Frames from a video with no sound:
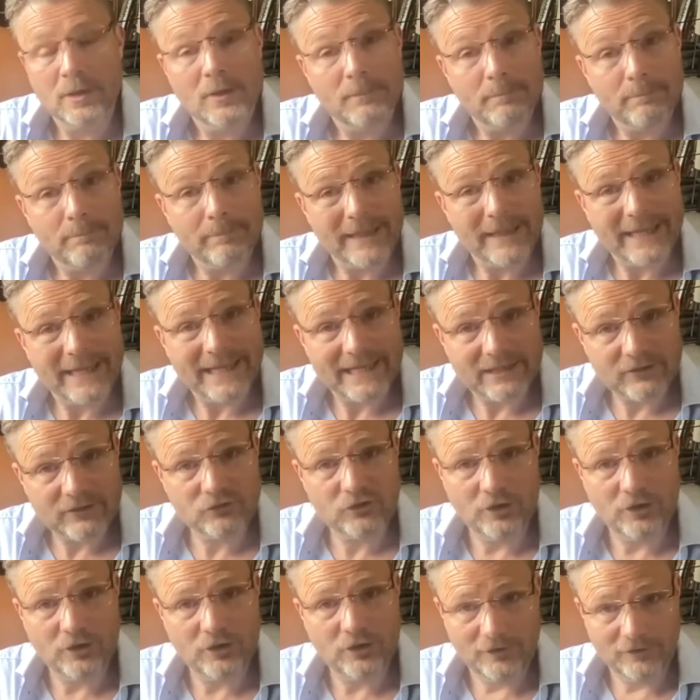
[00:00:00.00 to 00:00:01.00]

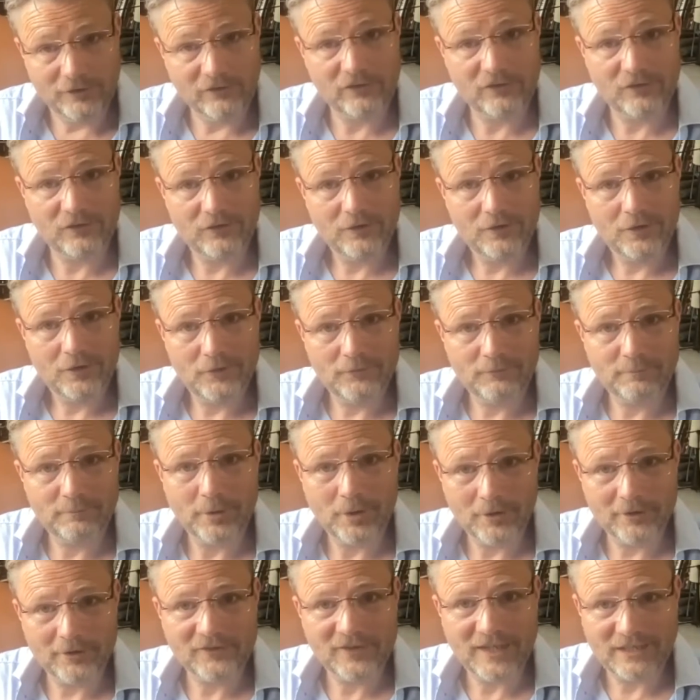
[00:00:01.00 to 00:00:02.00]
pictures of
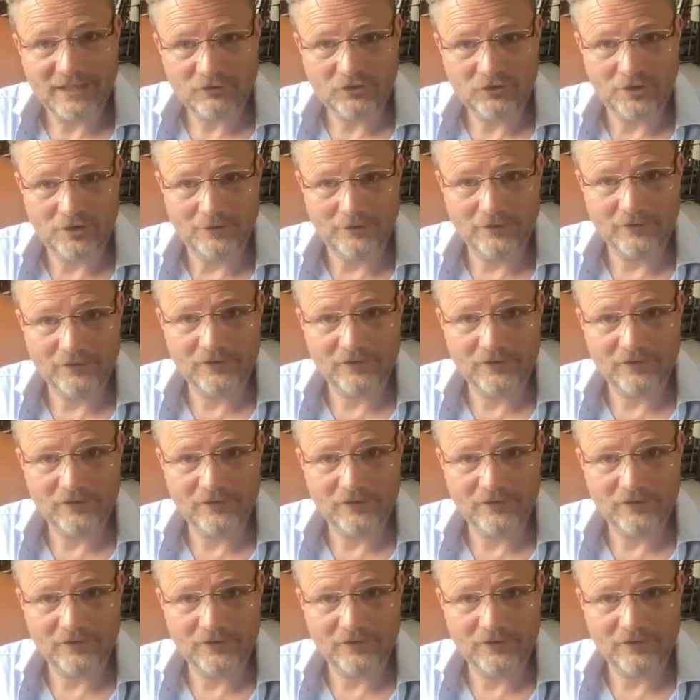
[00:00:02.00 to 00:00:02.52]
politicians